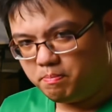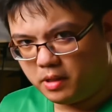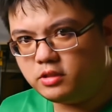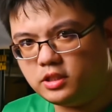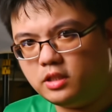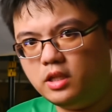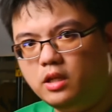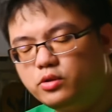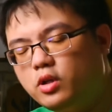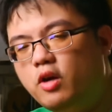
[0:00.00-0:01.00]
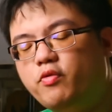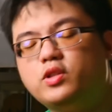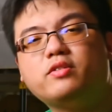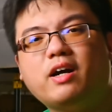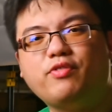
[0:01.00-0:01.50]
personal toy
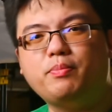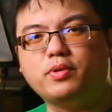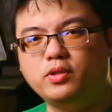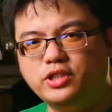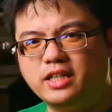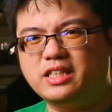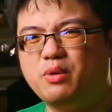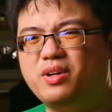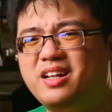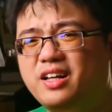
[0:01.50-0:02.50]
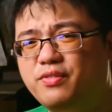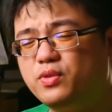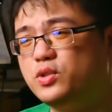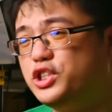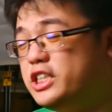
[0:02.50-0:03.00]
photography project I would love
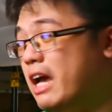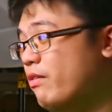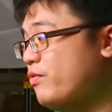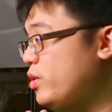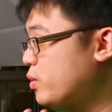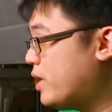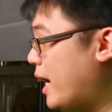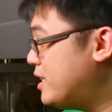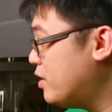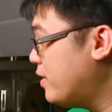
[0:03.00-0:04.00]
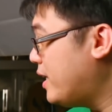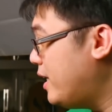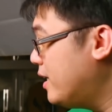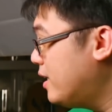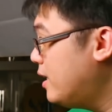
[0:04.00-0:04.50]
to share with you guys over
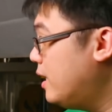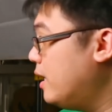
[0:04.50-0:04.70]
here.